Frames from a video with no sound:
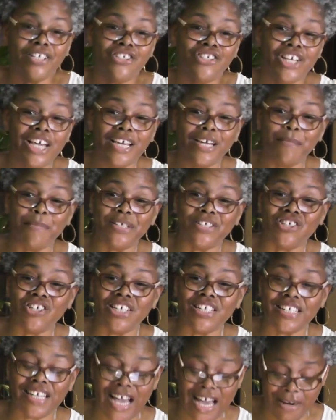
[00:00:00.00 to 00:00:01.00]
Jacob has
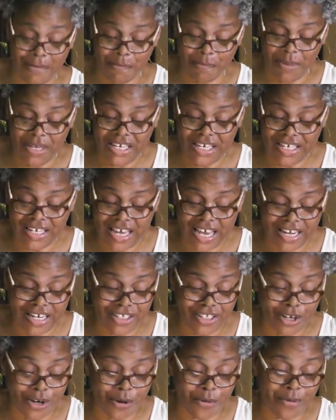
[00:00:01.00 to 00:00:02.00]
just gotten beaten at
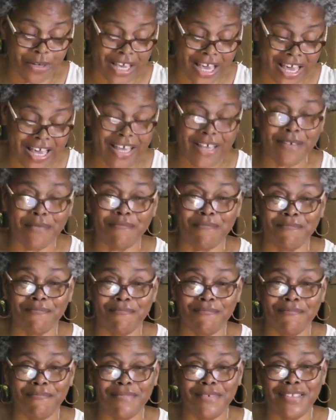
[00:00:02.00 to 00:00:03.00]
his own game.
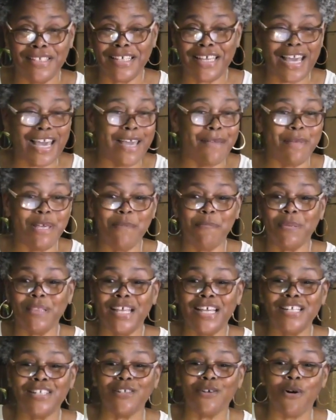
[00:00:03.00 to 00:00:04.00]
The game he
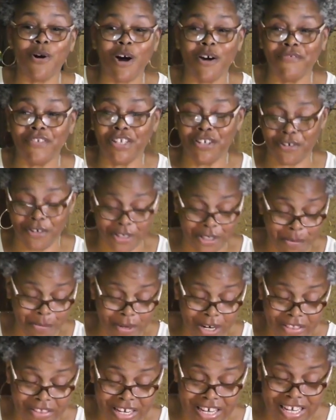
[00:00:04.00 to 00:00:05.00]
played so often on his brother